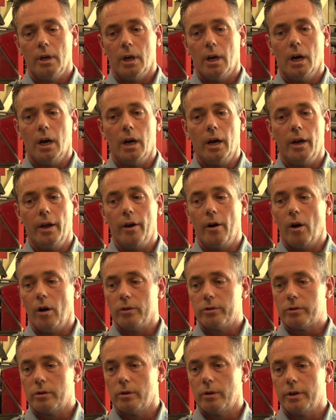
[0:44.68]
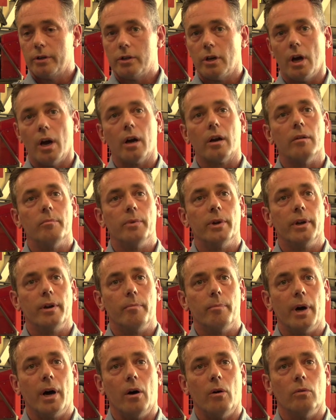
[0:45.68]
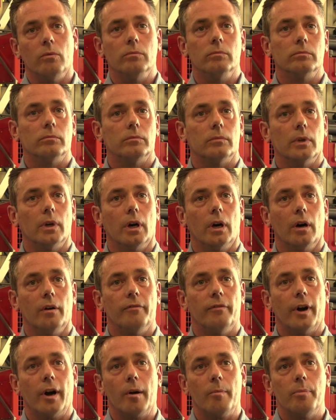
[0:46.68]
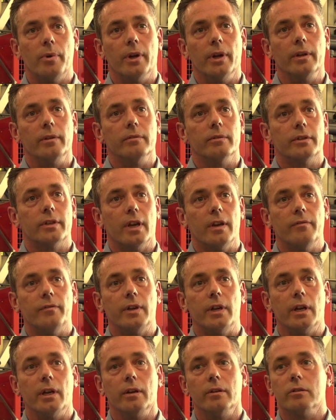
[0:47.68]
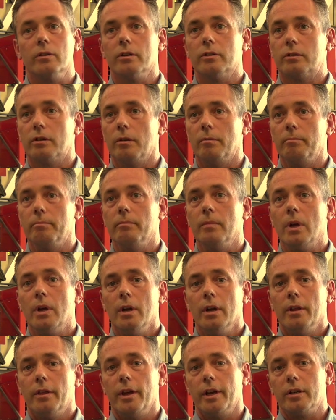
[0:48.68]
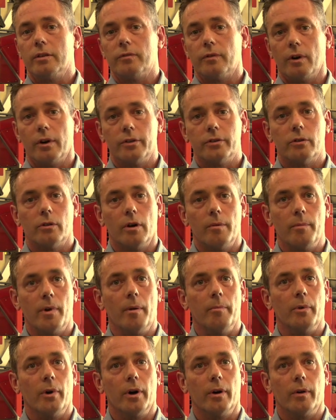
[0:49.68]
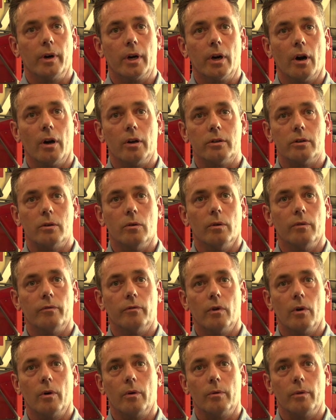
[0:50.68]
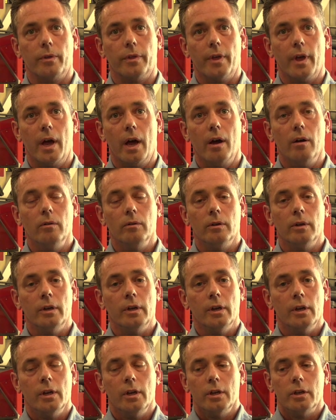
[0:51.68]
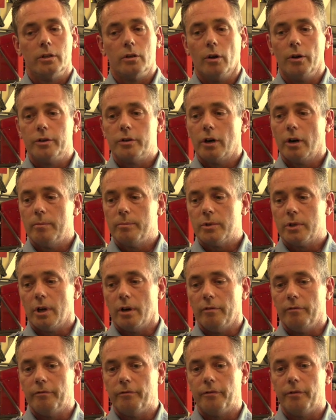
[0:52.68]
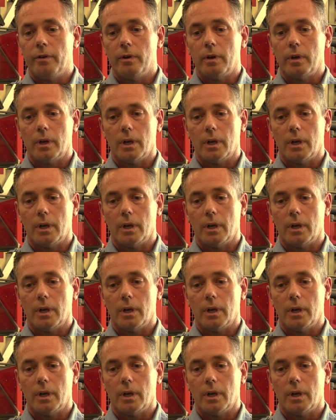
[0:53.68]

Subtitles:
and also to talk a bit about fire pit safety and just some things for us to remember in regards to going forward with that. So in terms of